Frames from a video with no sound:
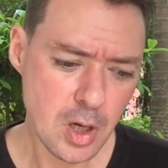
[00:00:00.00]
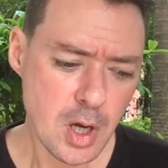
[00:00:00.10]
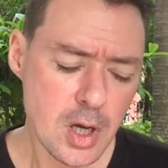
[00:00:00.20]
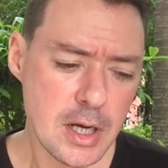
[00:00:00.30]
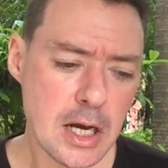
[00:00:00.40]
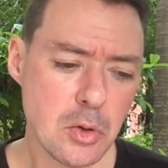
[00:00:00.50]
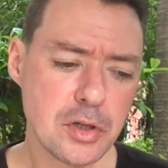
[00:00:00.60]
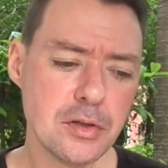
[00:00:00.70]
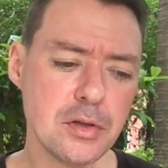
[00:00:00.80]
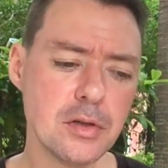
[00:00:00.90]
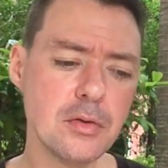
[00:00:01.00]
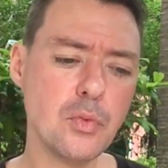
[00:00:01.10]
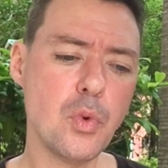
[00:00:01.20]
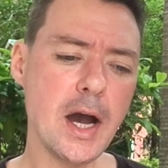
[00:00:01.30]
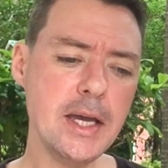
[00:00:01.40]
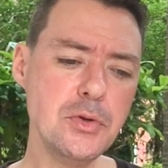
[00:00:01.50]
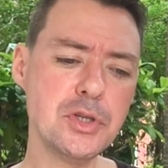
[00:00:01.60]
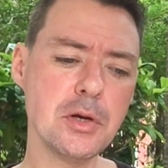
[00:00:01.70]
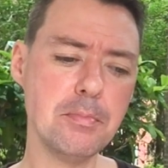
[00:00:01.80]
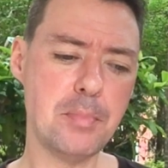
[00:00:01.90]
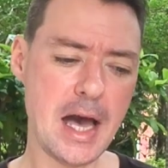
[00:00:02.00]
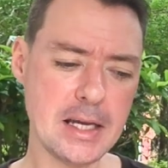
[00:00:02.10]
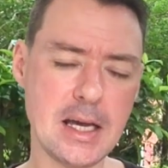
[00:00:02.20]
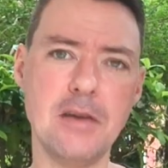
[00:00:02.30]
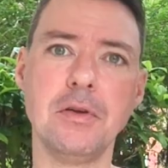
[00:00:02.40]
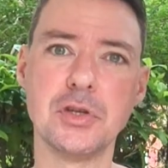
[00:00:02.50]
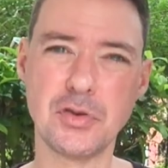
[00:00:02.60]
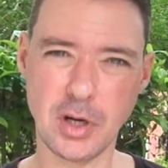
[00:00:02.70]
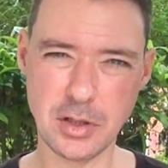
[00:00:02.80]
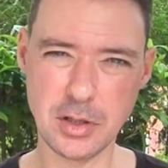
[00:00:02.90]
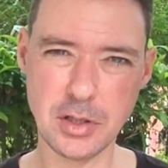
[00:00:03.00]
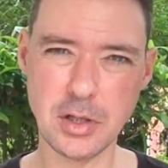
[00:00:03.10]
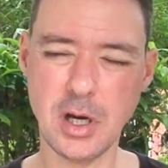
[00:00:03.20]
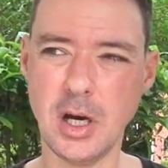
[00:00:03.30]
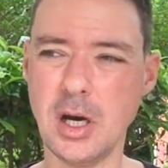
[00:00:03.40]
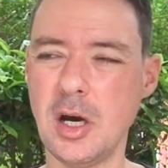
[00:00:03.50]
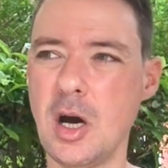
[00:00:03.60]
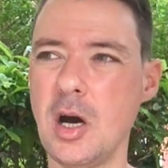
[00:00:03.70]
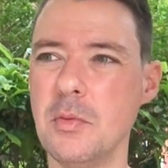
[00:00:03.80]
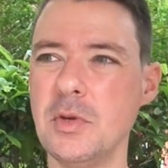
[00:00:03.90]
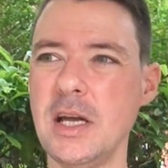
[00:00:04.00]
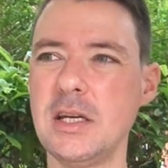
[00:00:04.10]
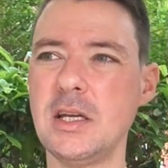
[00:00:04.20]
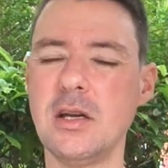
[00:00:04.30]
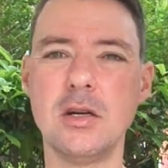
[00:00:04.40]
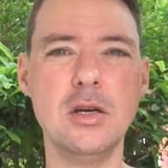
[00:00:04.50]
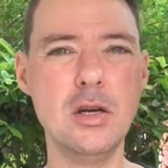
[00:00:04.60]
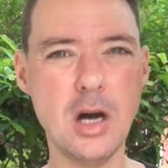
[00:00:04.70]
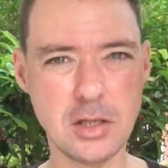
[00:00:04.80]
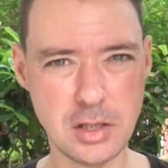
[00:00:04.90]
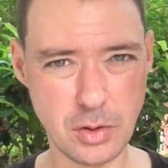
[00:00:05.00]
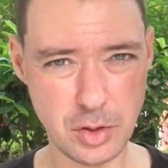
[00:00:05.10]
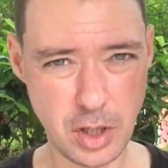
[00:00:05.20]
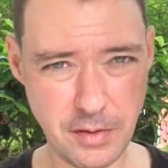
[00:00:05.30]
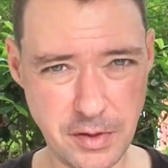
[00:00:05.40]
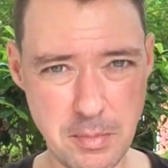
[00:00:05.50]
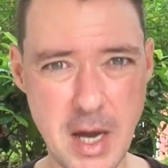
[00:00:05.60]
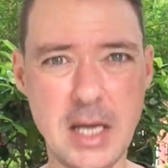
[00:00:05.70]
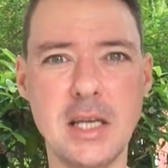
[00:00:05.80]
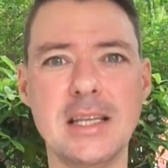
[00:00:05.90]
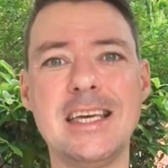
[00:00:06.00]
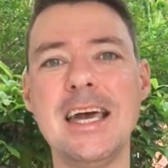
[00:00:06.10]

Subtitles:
Now, why do some bad diving instructors that are not so safety minded get